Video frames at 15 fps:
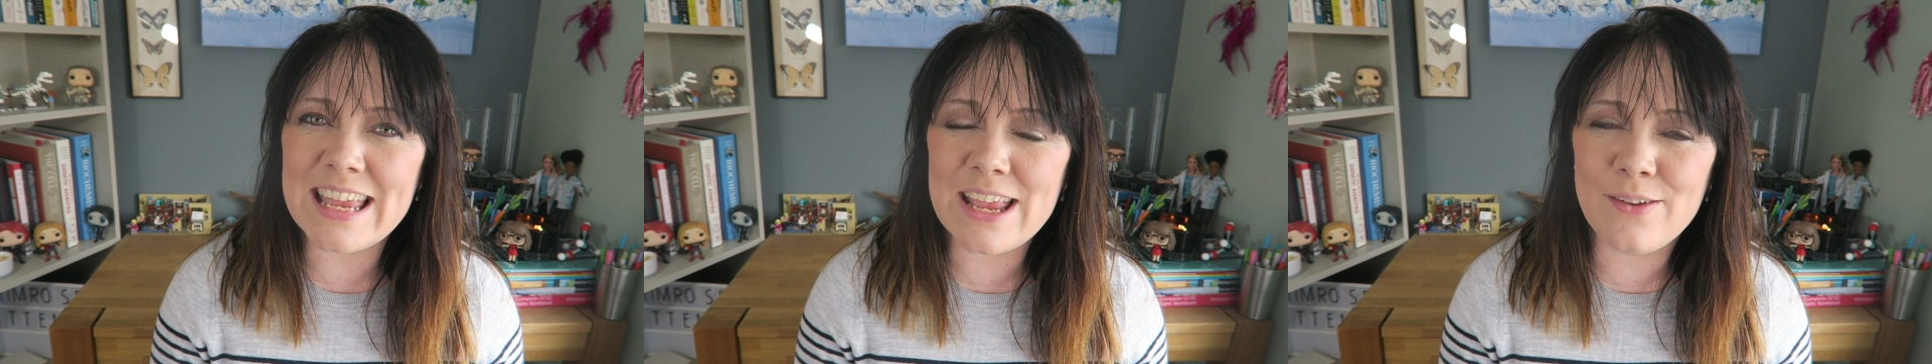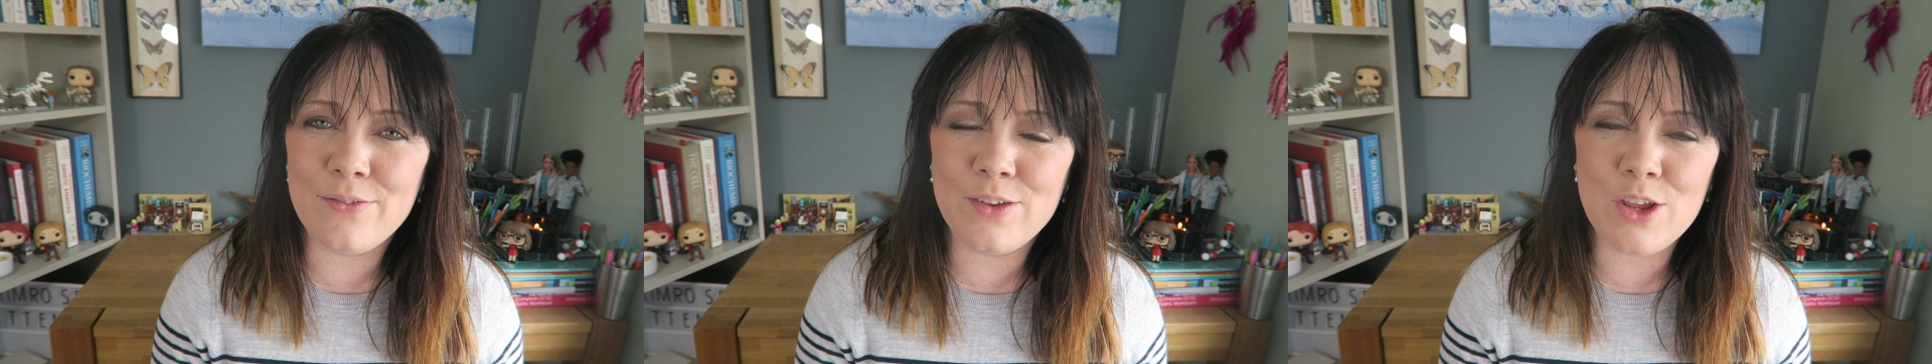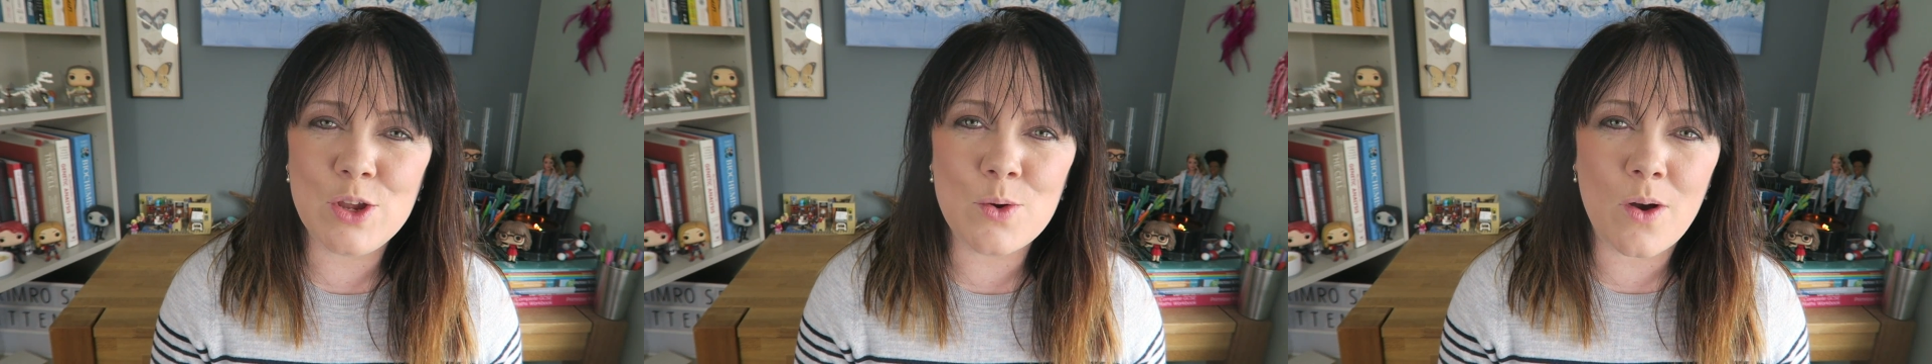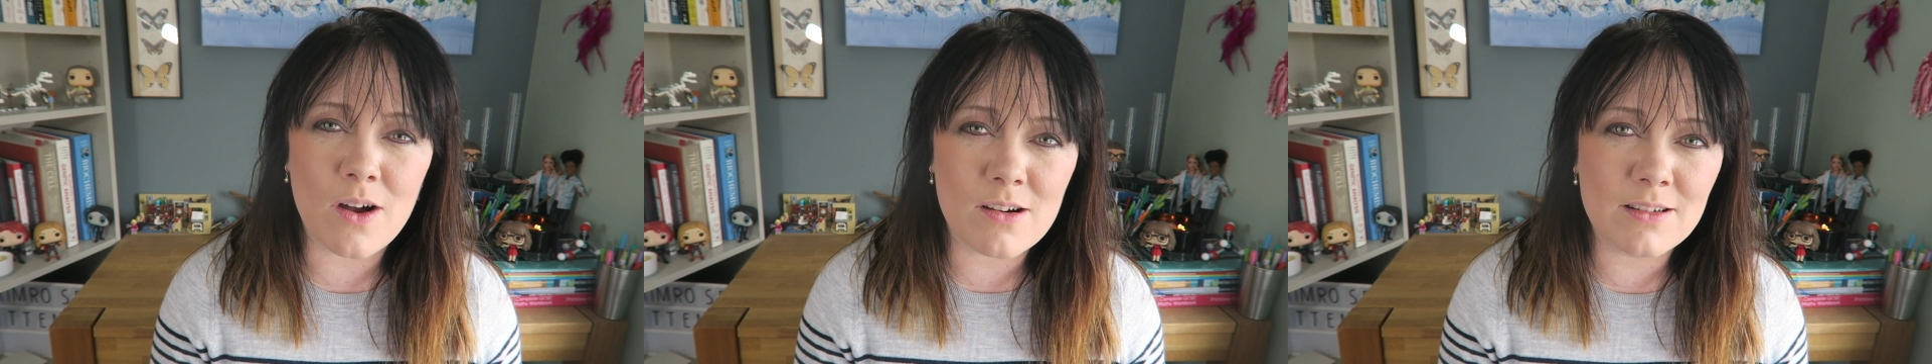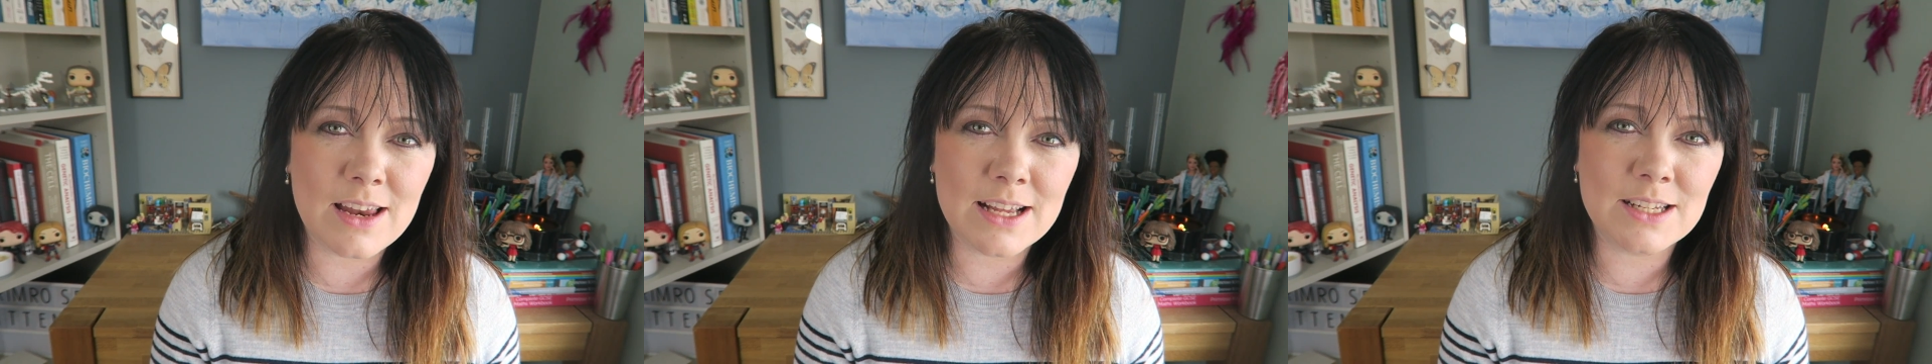if you
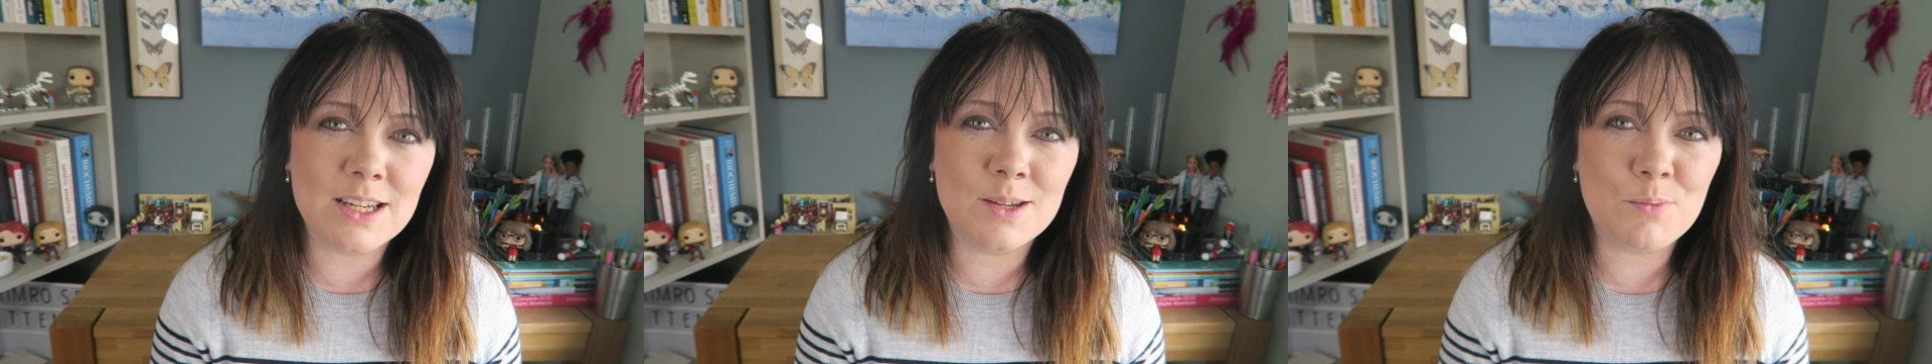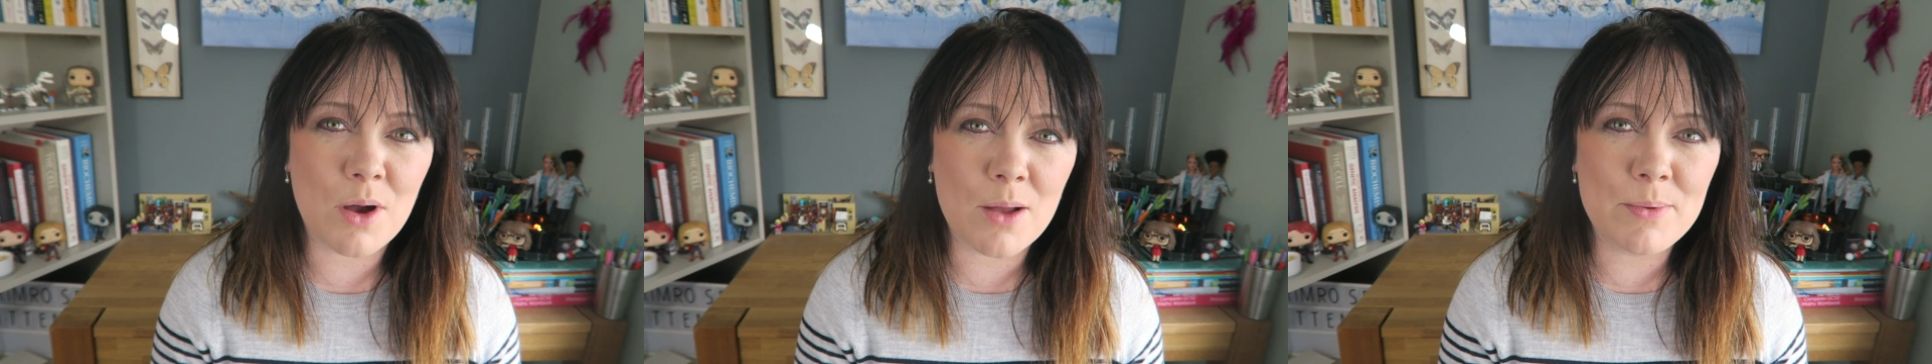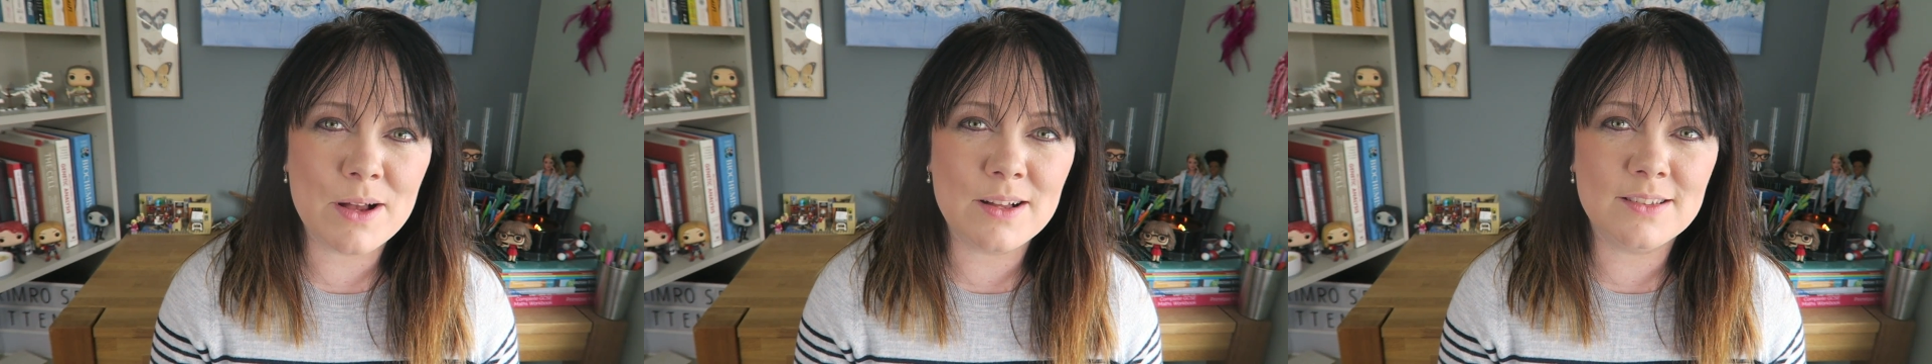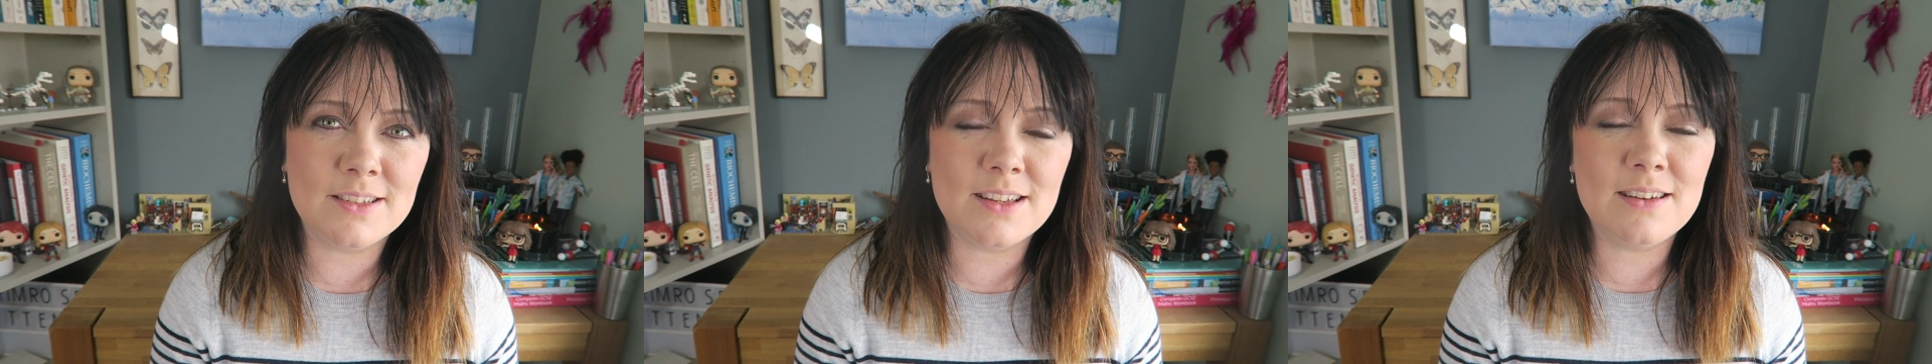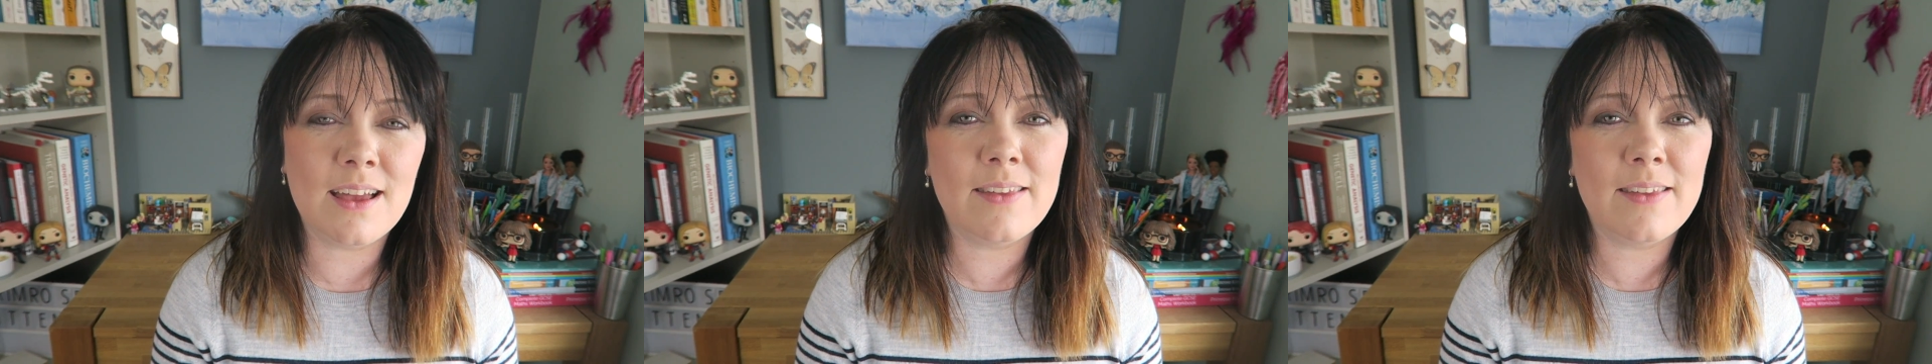are lectured by a person